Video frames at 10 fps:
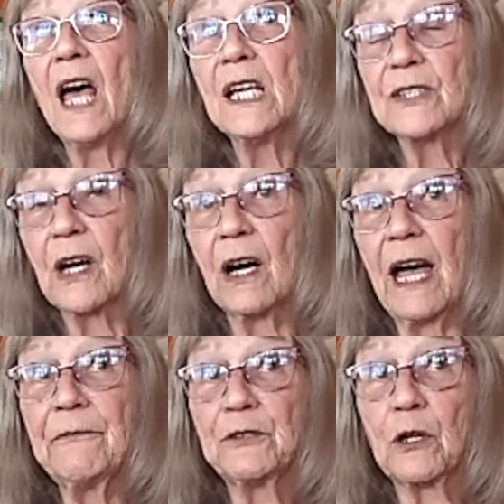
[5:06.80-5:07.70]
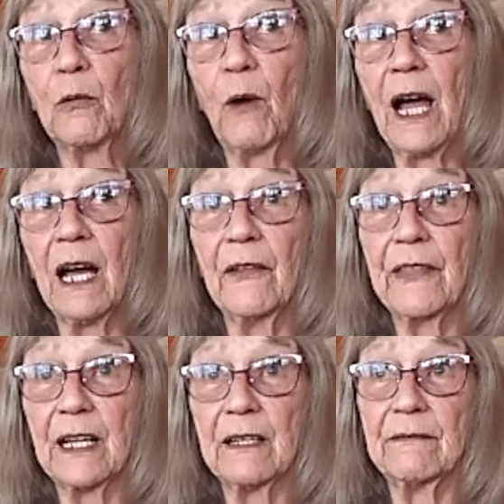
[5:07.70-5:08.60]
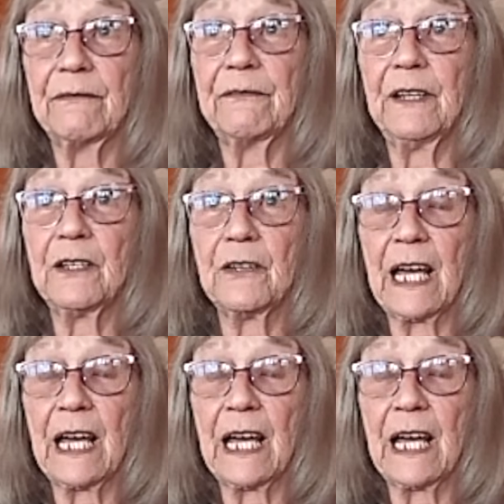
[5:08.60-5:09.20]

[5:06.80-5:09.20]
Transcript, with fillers: So after a while, they figured,